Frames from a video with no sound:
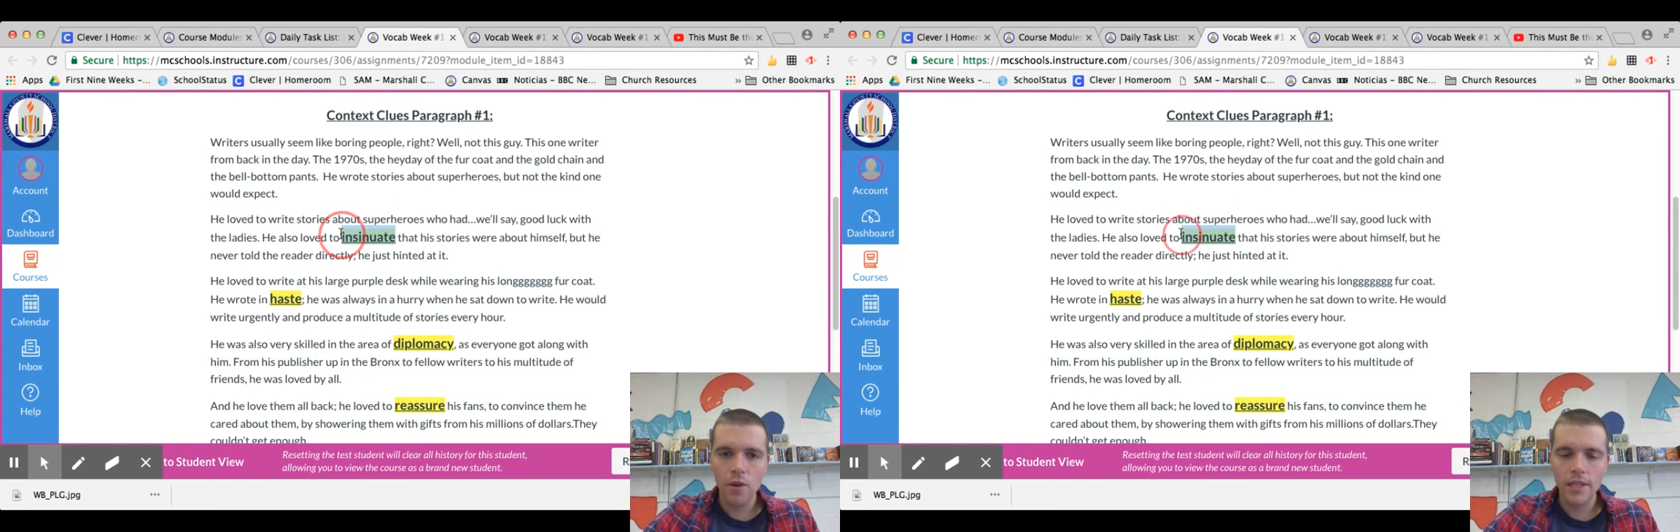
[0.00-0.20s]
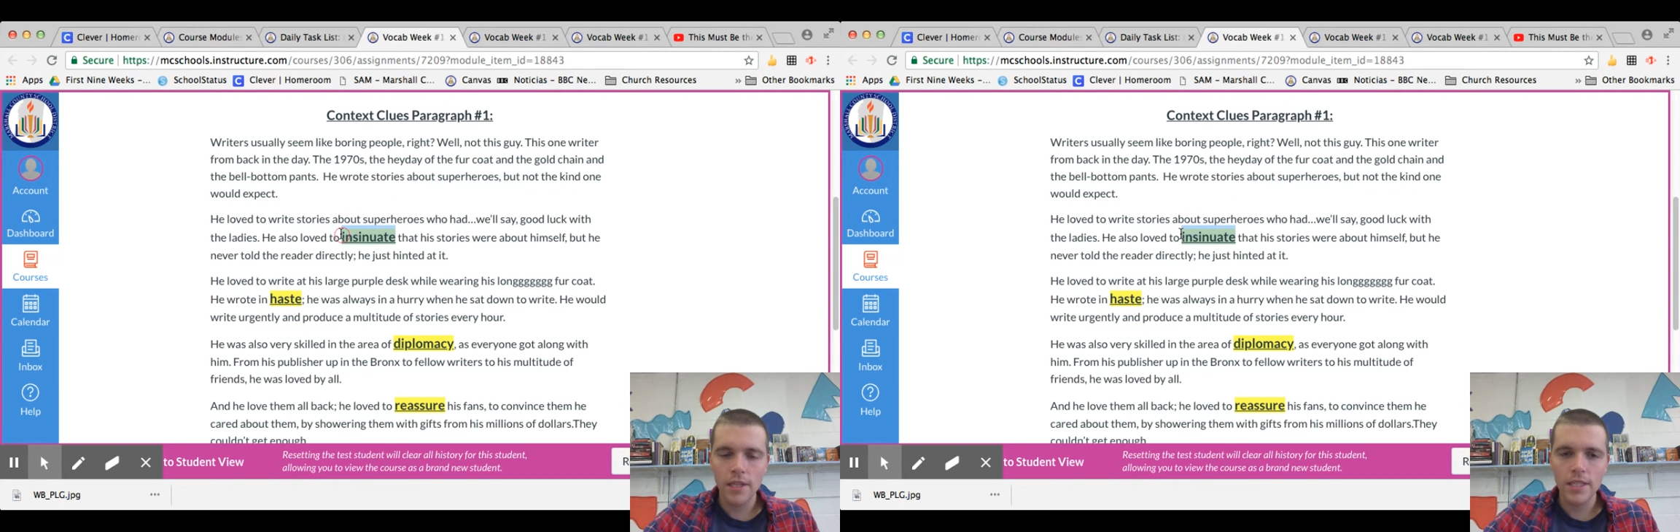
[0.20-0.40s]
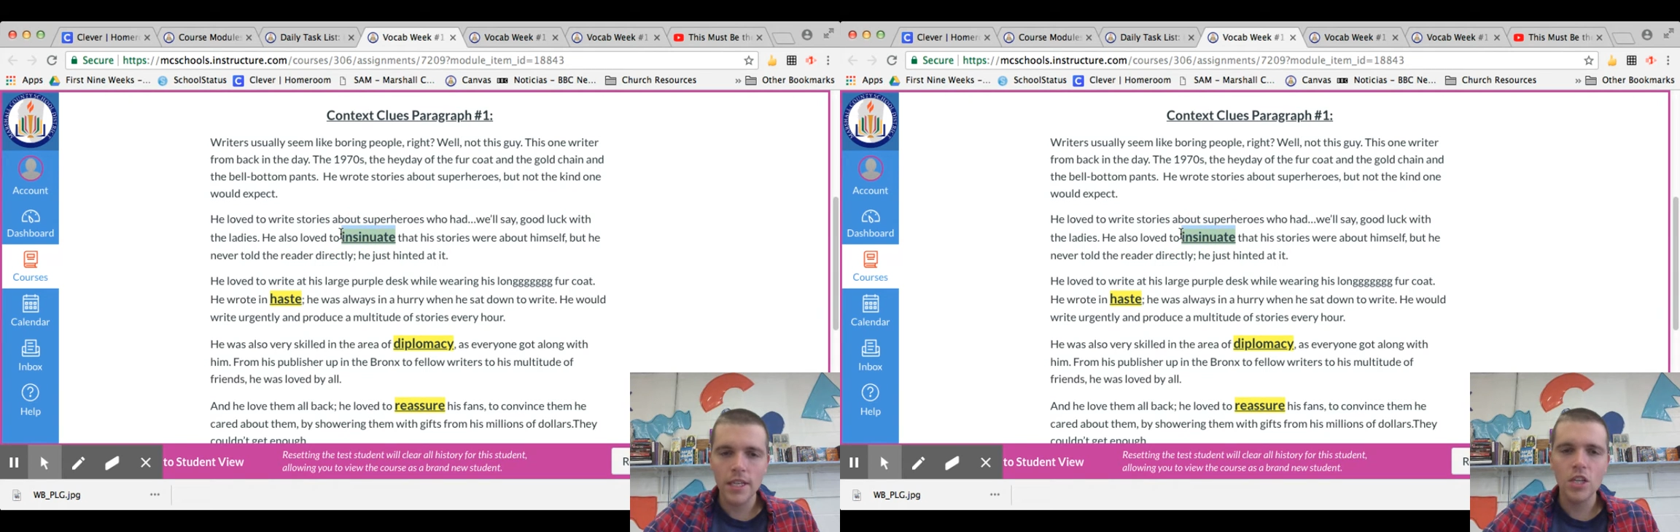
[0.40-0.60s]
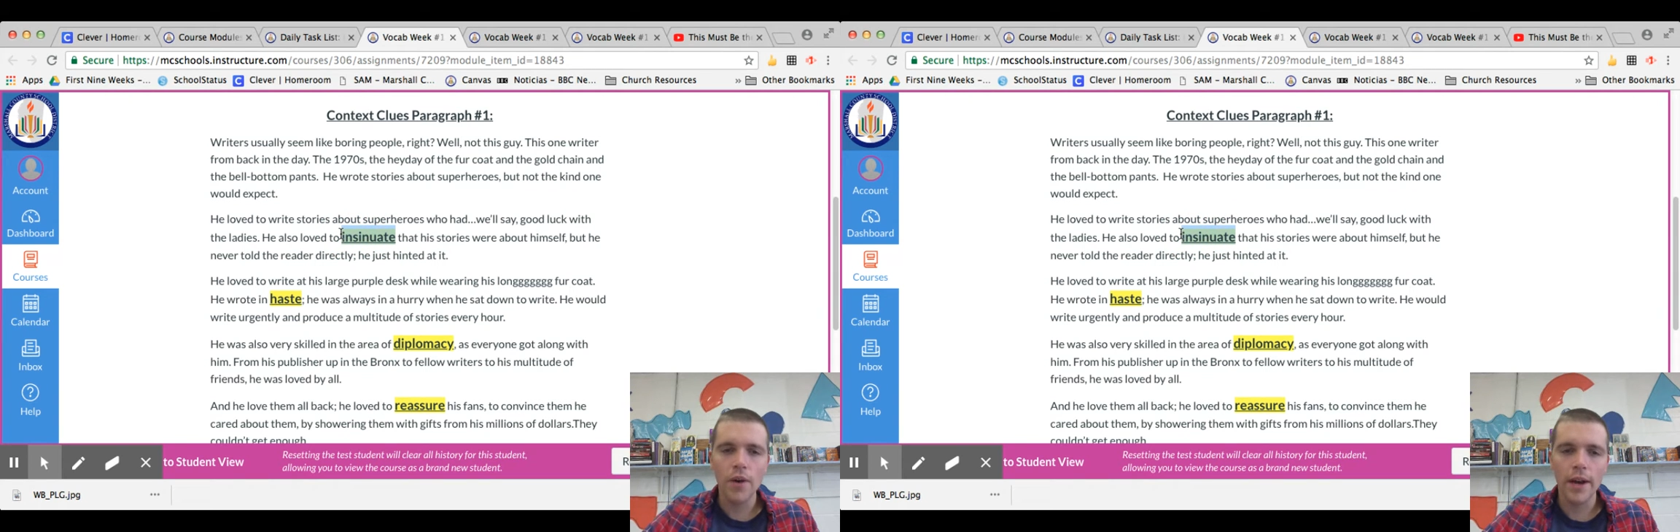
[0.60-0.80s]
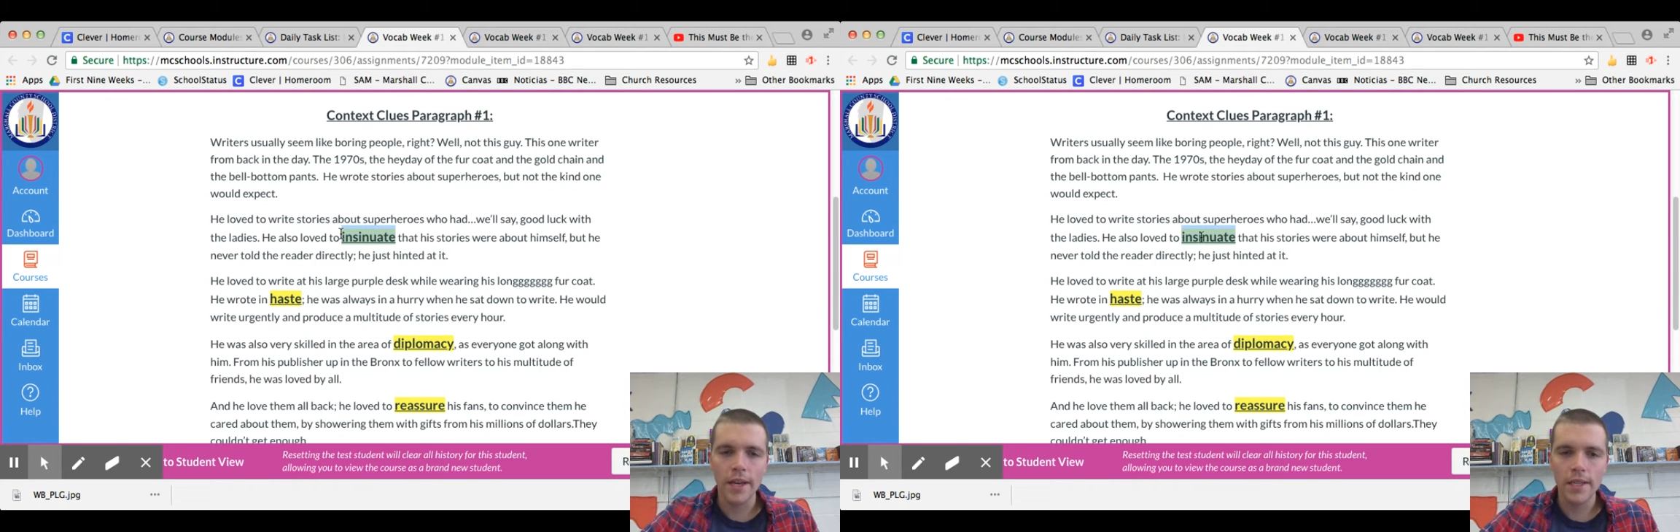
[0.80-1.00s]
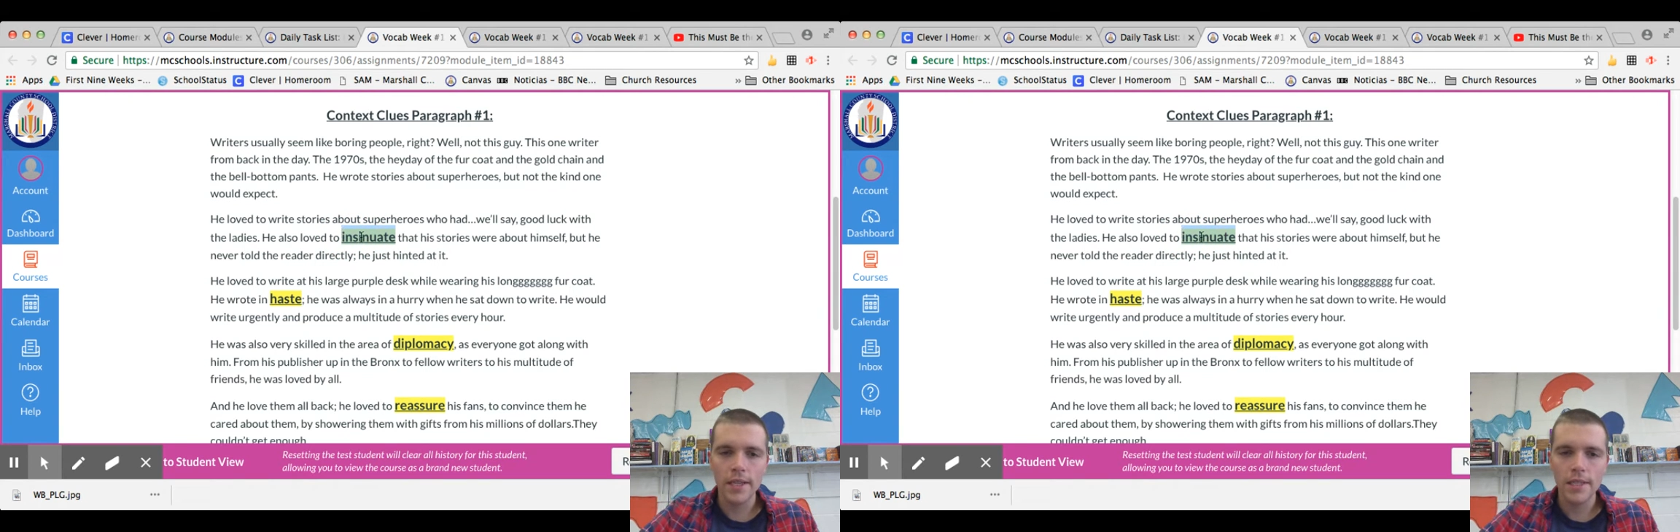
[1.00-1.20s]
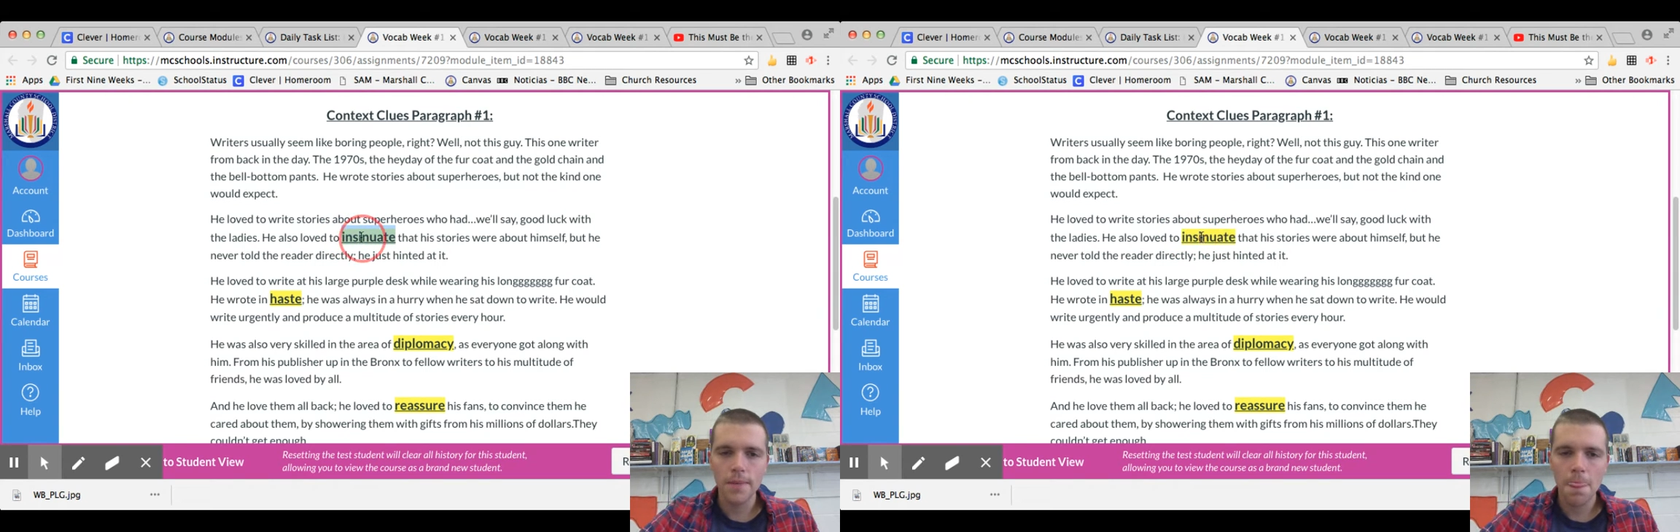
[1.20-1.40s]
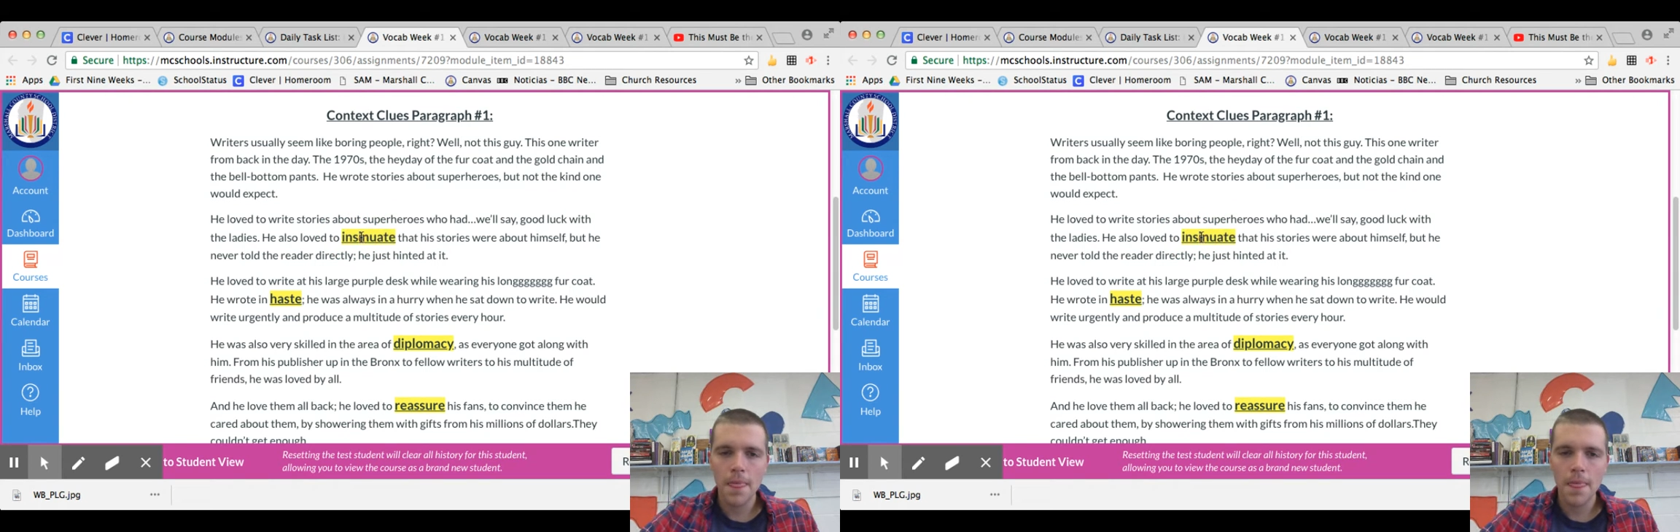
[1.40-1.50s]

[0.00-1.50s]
where insinuate is.